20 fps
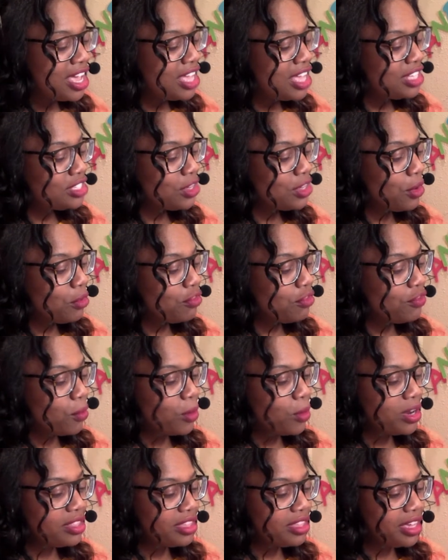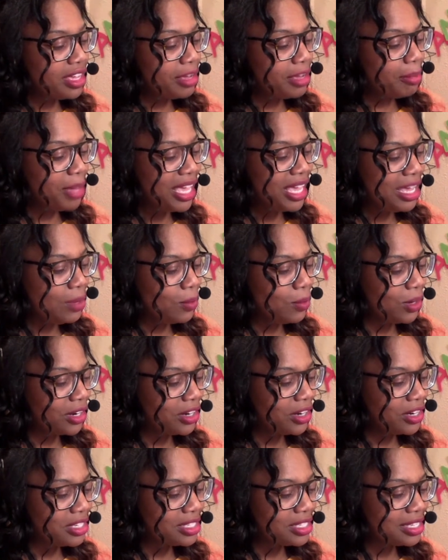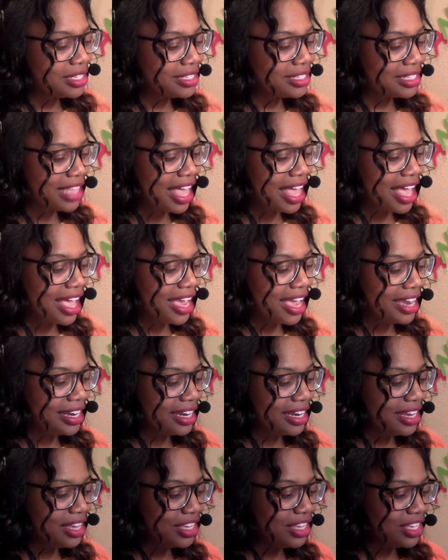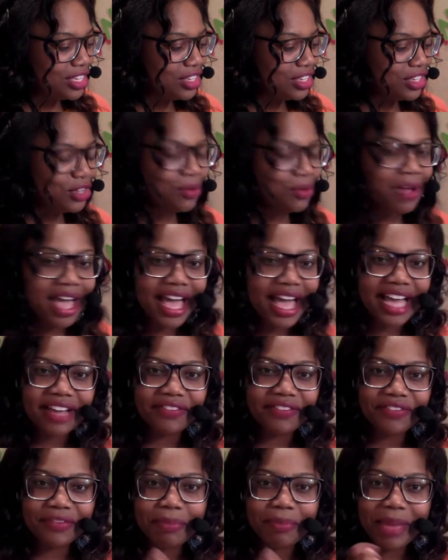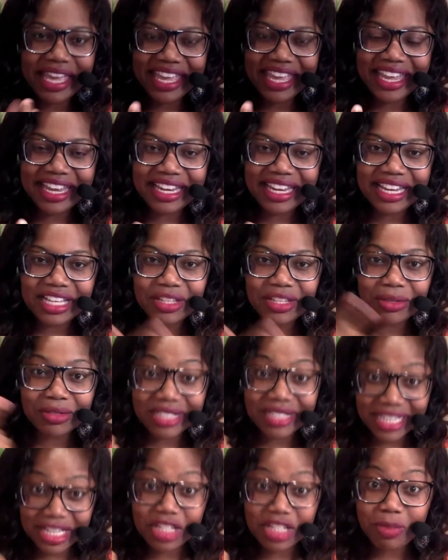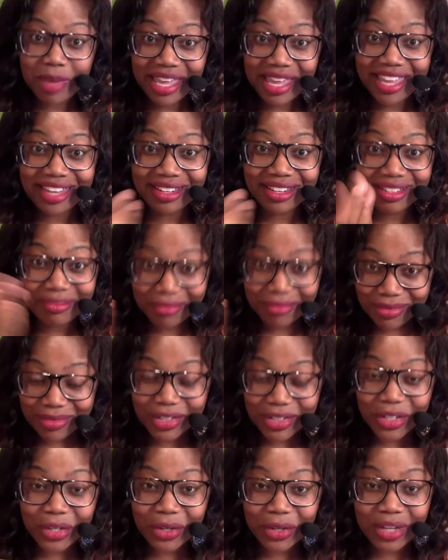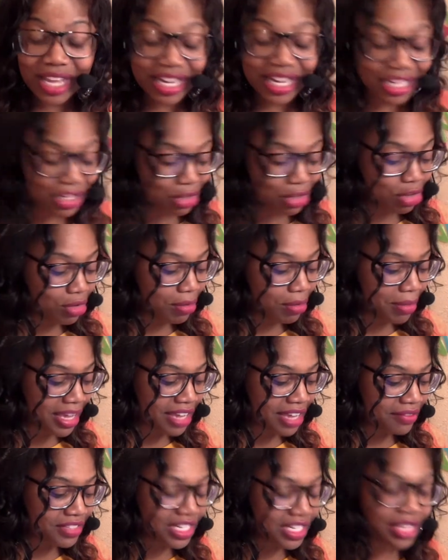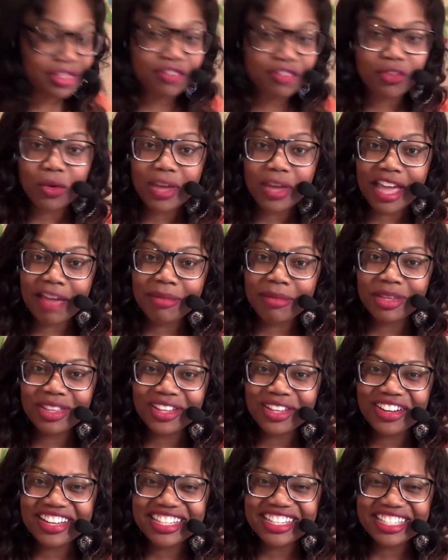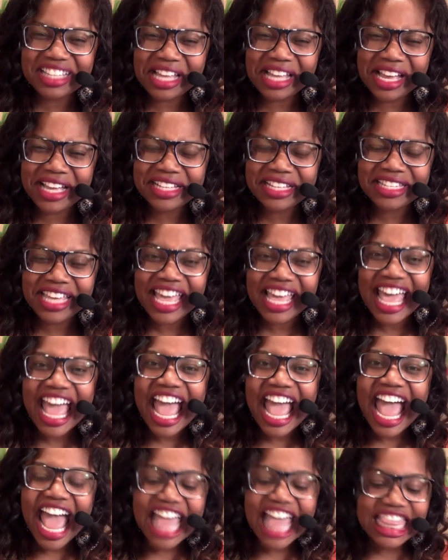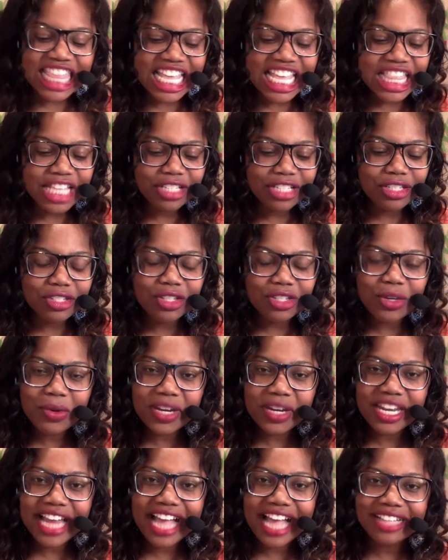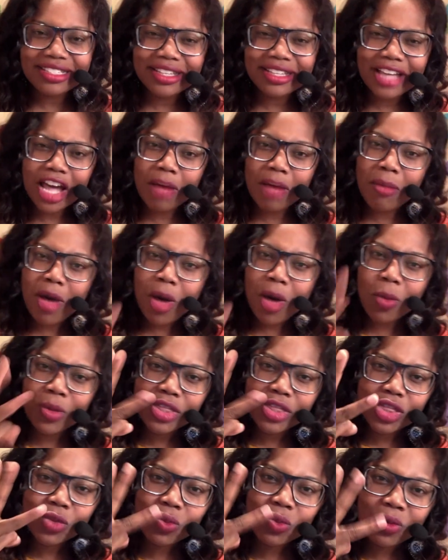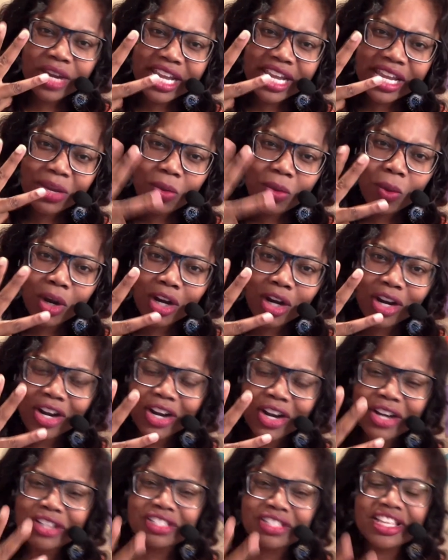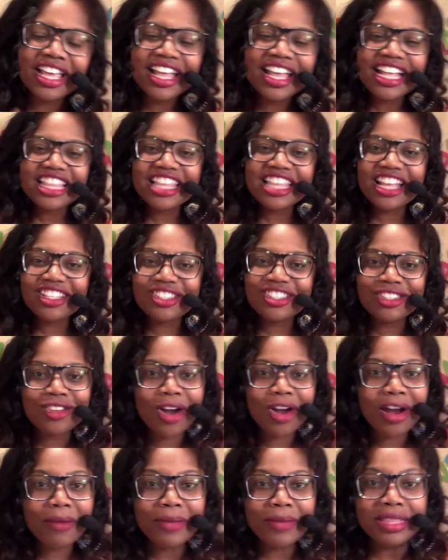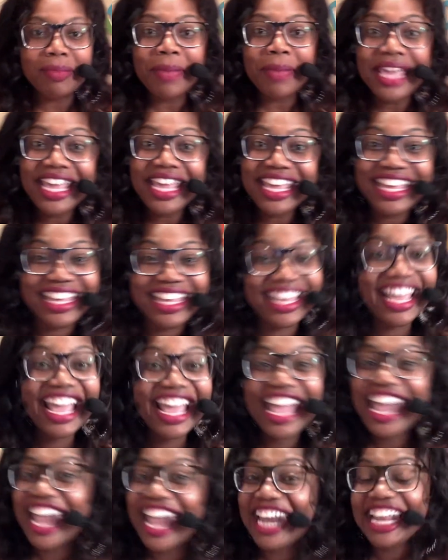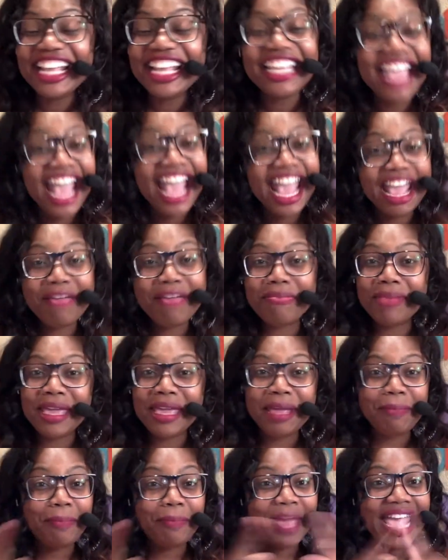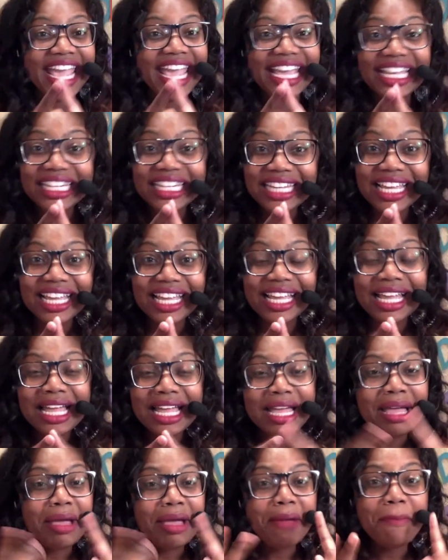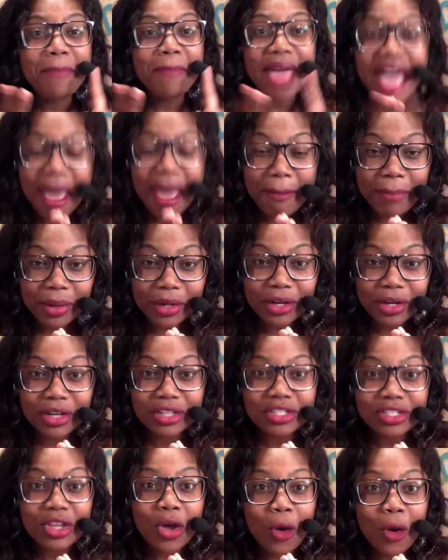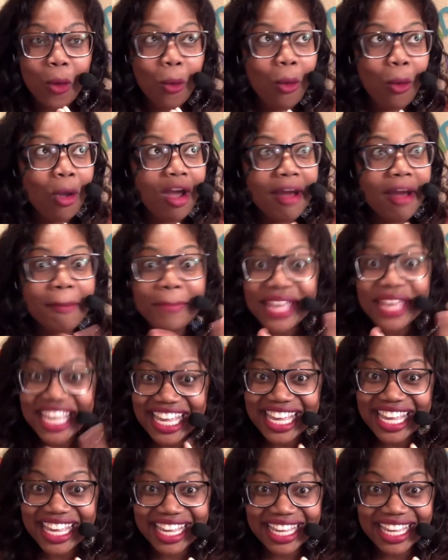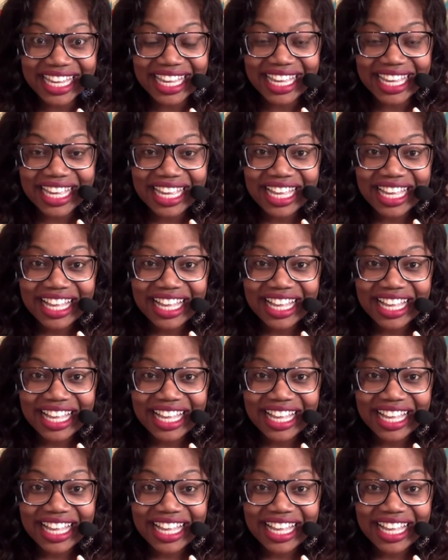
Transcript: So for the P words slide, you have pen, and you'll teach pen, like you may have done the vocabulary slides. And then the student has to come up with 3 words that start with P, and it can't be panda, peppers, or pig.